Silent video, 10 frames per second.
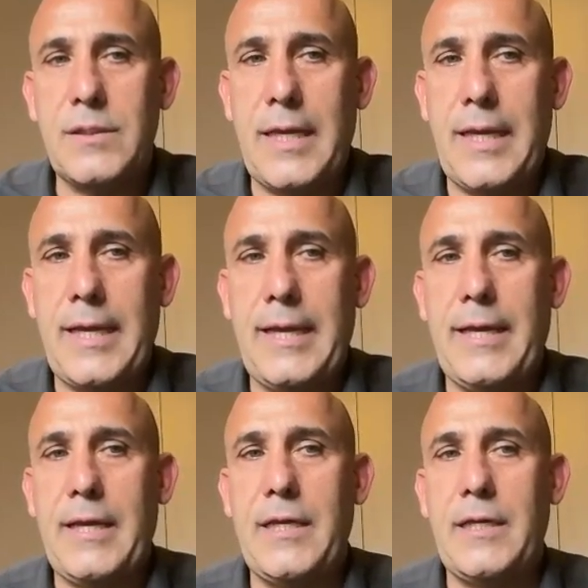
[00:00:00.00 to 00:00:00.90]

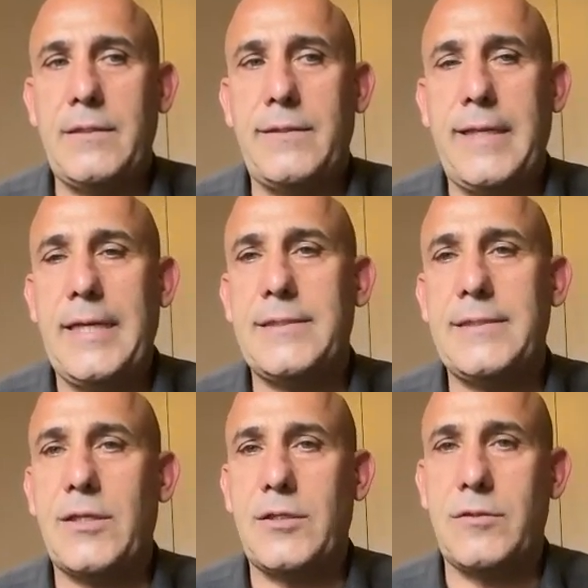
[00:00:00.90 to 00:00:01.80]
things
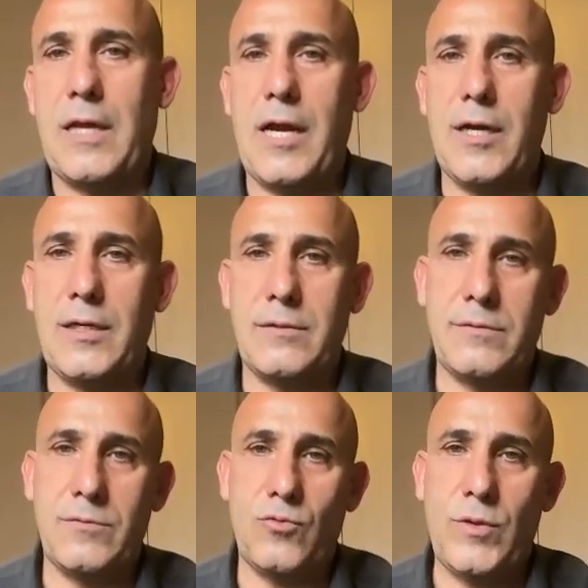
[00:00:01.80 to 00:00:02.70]
that are
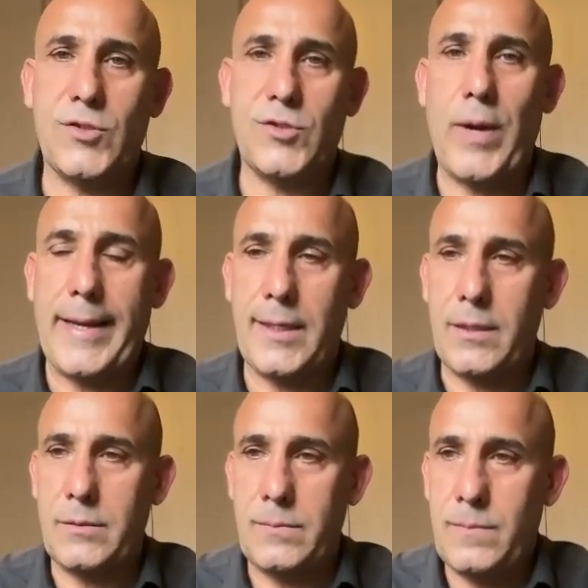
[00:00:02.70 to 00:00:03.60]

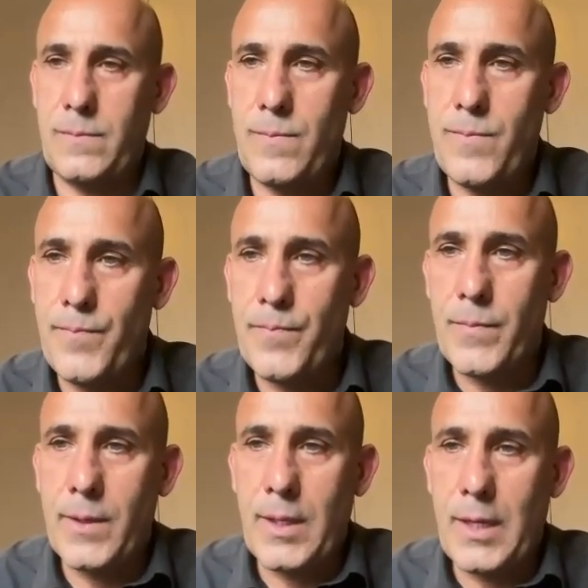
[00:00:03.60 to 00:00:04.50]
restraining
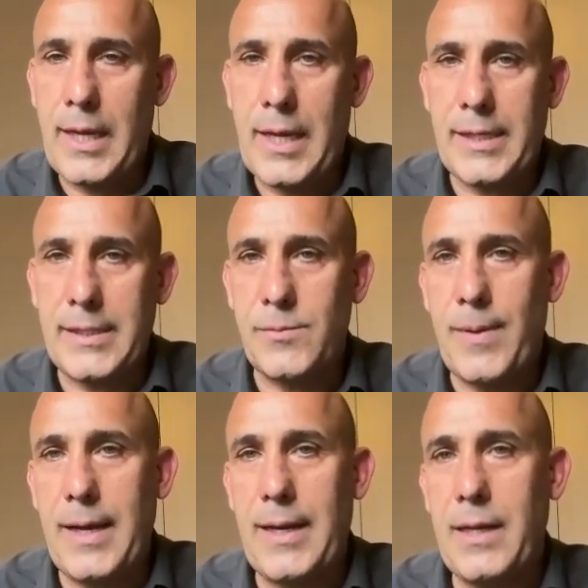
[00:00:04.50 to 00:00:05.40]

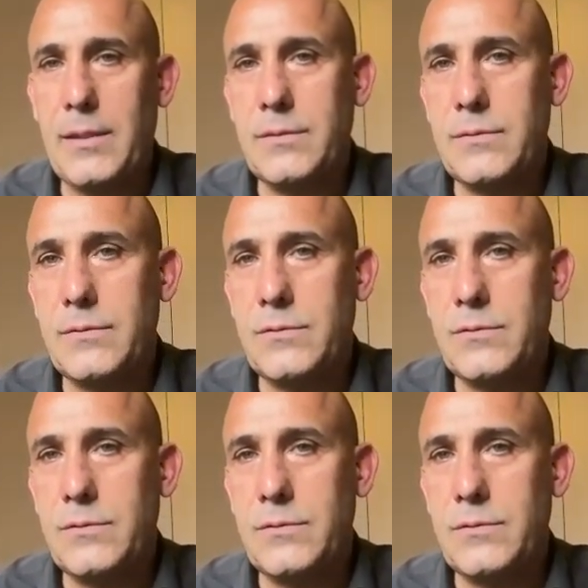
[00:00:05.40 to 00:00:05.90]
Hezbollah.